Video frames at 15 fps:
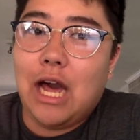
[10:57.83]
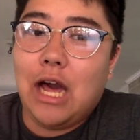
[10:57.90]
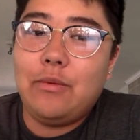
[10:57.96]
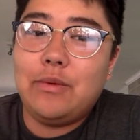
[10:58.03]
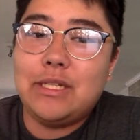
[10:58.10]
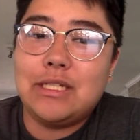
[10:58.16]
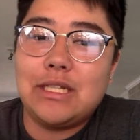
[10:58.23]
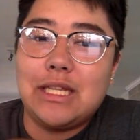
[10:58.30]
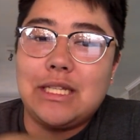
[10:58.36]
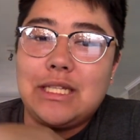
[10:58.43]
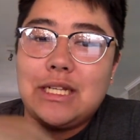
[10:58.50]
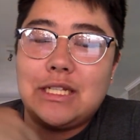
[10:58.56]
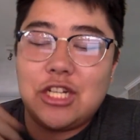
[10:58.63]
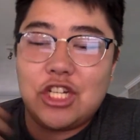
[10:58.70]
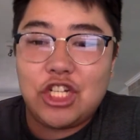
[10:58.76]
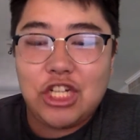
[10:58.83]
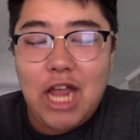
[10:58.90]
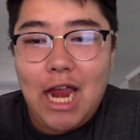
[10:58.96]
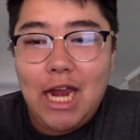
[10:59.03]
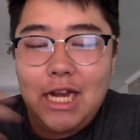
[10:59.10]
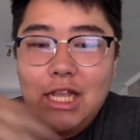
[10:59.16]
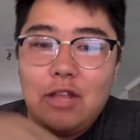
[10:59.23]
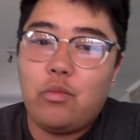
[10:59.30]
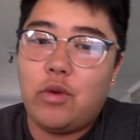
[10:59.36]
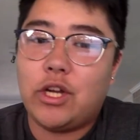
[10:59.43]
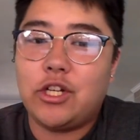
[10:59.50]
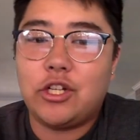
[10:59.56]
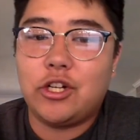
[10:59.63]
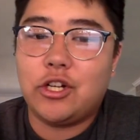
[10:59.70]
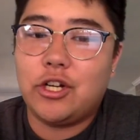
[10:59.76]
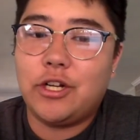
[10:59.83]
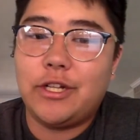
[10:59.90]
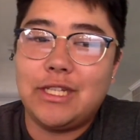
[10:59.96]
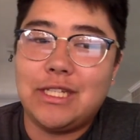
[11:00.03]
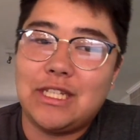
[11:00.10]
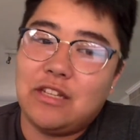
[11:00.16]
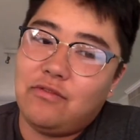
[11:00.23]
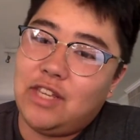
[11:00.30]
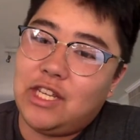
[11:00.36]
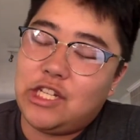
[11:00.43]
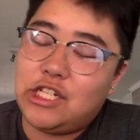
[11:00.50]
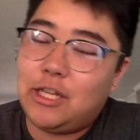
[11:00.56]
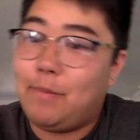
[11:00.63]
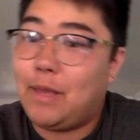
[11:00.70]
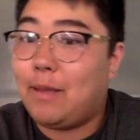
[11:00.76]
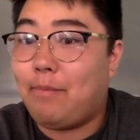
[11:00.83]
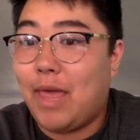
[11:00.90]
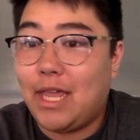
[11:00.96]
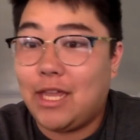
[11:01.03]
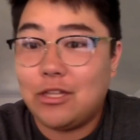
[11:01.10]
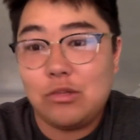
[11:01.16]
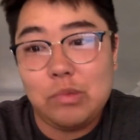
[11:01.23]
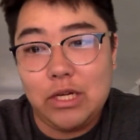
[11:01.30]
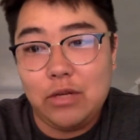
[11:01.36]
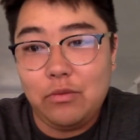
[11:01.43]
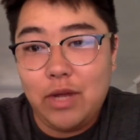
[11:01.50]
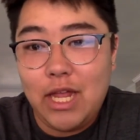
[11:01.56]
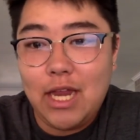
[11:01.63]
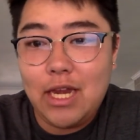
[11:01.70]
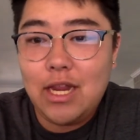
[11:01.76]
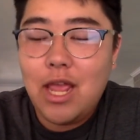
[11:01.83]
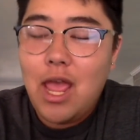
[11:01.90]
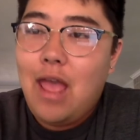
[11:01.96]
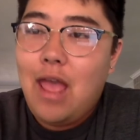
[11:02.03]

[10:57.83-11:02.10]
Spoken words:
I was listening to Shiny, Wonder Girls, Davichi, Big Bang, and 21.